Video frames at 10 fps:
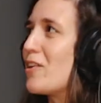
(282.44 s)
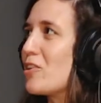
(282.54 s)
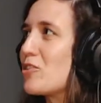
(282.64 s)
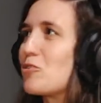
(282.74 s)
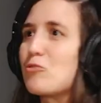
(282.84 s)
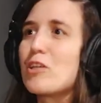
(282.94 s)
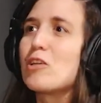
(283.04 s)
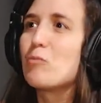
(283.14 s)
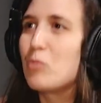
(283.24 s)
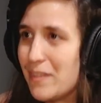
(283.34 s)
there's a
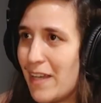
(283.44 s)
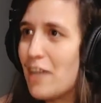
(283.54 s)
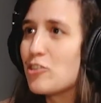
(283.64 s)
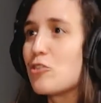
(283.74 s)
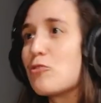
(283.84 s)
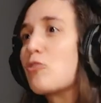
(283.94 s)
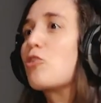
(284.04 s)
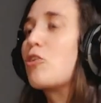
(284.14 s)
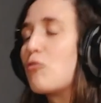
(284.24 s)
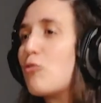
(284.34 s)
real potential
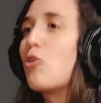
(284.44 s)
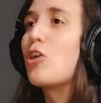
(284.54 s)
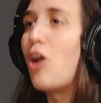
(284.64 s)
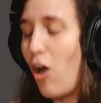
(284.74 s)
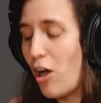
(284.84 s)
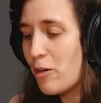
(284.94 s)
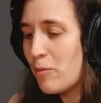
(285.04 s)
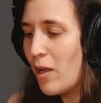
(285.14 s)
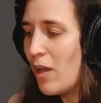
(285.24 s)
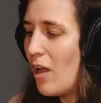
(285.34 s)
for
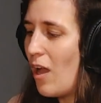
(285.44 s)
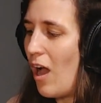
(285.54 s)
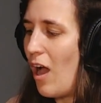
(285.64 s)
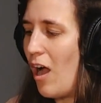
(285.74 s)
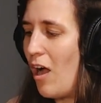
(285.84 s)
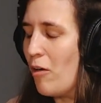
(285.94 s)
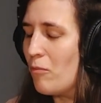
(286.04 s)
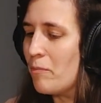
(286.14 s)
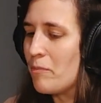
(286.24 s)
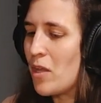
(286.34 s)
harm,
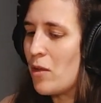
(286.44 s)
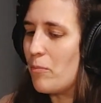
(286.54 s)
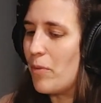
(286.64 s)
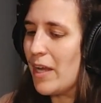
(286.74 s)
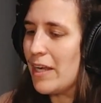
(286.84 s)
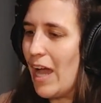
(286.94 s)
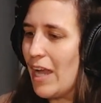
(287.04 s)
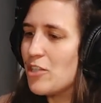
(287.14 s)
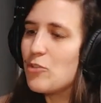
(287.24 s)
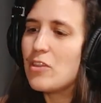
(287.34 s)
but
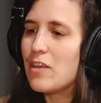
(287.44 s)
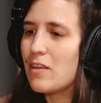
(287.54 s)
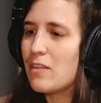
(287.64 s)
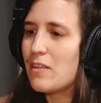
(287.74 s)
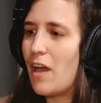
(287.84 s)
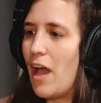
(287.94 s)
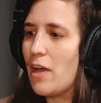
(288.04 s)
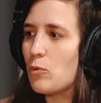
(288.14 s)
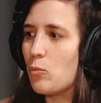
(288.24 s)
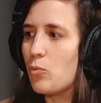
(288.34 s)
I do think
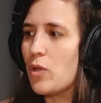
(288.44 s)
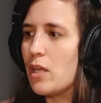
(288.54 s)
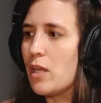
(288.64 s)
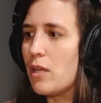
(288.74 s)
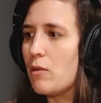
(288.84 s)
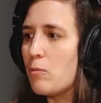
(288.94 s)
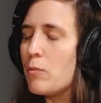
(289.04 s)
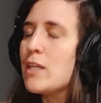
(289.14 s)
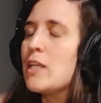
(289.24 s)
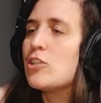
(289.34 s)
that we
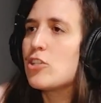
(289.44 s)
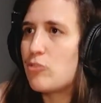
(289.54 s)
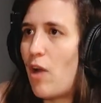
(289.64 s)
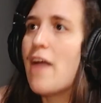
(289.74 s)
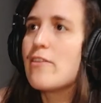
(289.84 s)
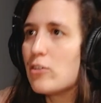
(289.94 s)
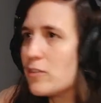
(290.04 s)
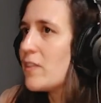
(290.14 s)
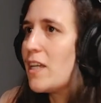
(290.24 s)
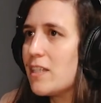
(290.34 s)
need to try
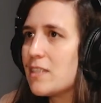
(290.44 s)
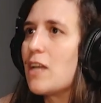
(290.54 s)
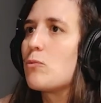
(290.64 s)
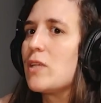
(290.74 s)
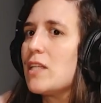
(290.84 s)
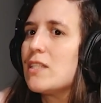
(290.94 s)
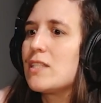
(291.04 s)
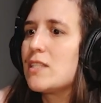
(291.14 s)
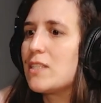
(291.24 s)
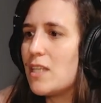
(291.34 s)
those things, and we need to
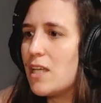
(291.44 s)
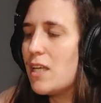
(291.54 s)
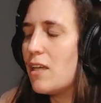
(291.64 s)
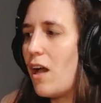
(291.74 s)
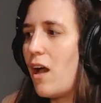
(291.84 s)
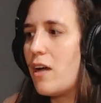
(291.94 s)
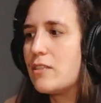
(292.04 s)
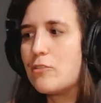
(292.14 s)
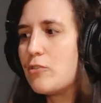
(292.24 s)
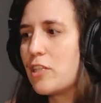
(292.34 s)
see
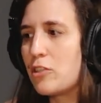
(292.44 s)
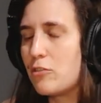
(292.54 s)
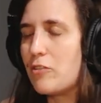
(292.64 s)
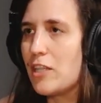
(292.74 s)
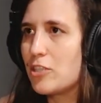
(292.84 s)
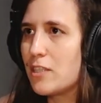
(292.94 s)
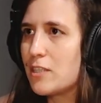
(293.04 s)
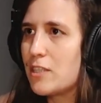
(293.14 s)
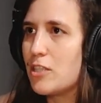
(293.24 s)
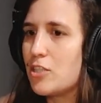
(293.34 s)
different
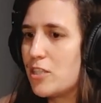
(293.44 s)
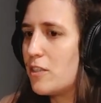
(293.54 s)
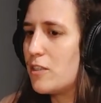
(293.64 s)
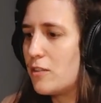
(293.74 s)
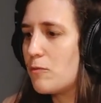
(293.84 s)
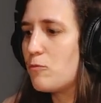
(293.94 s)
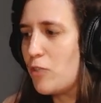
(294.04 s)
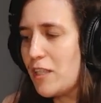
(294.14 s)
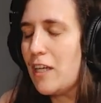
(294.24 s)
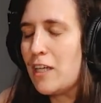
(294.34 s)
interventions to just
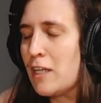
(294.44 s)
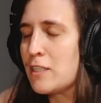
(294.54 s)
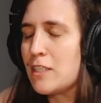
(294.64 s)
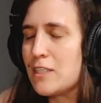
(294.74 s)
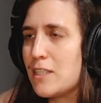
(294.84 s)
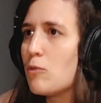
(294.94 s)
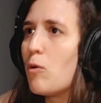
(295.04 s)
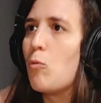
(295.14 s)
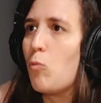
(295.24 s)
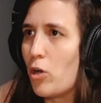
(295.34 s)
really, again, to see
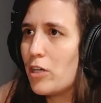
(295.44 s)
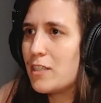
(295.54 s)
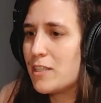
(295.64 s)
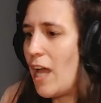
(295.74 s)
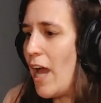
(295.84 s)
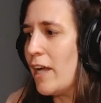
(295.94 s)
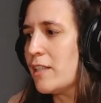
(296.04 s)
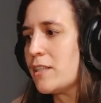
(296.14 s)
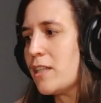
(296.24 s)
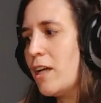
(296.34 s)
what works,
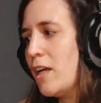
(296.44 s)
and